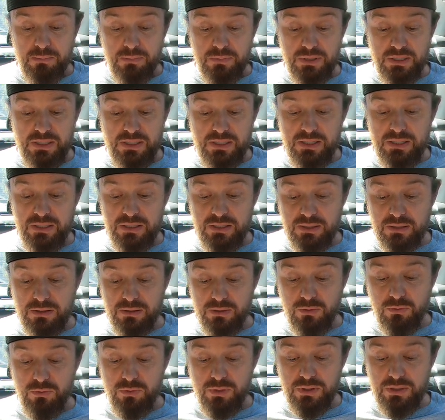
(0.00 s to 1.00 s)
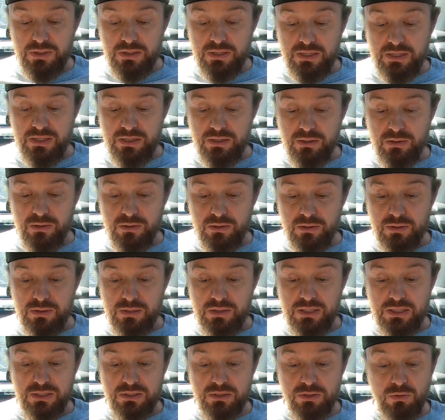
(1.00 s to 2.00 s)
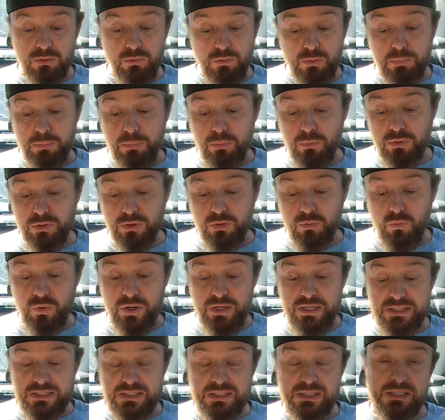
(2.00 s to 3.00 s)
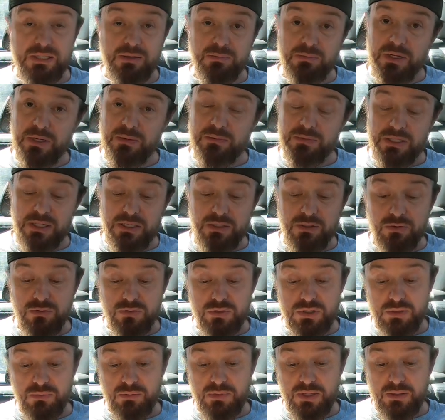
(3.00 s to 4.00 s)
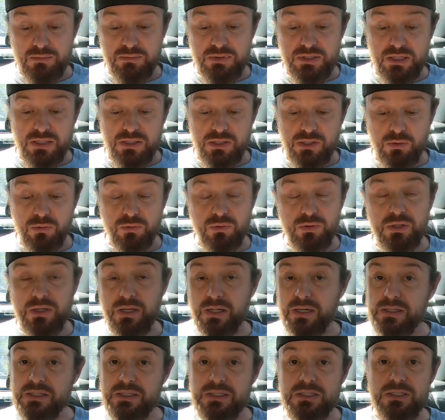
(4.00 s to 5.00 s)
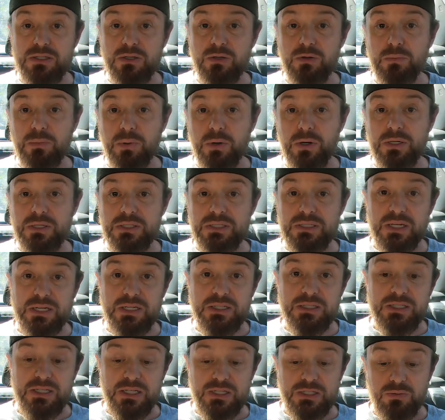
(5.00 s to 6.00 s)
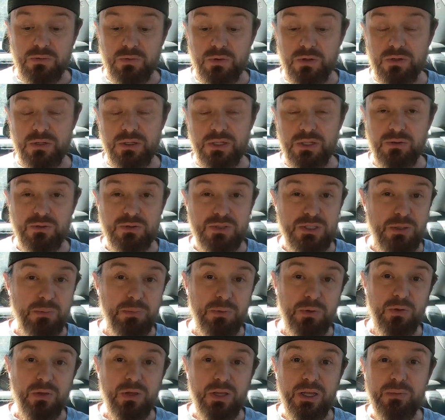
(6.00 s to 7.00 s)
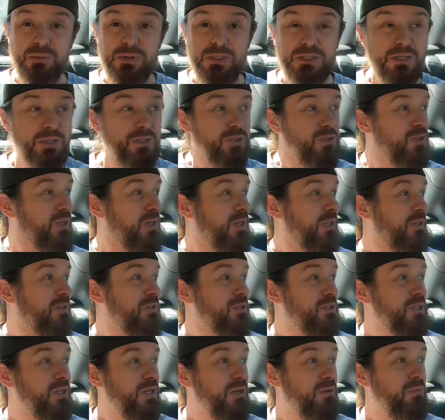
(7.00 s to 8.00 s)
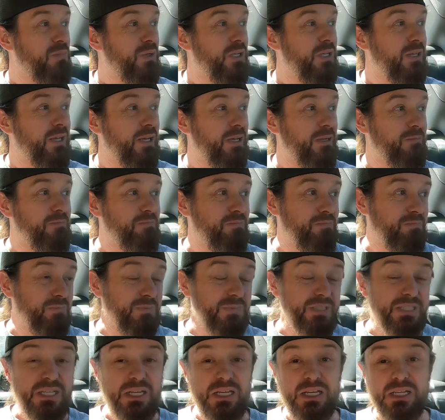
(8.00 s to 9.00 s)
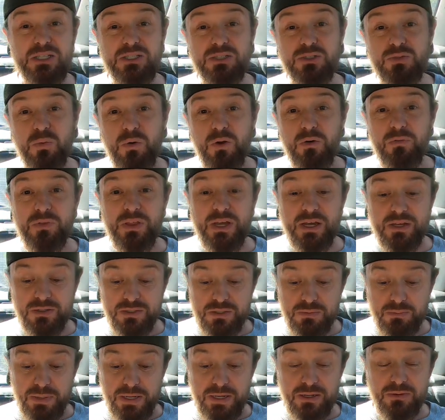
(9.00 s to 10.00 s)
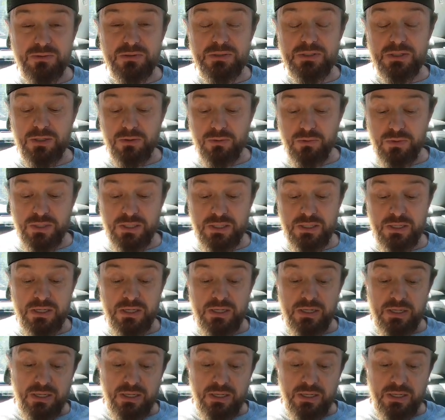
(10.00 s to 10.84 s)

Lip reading: Getting it loaded there. They don't report the weights. Sometimes they do, sometimes they don't. A lot of these third-party sites, that's where, typical Amazon trailer is going to be like 10, 12,000 pounds loaded.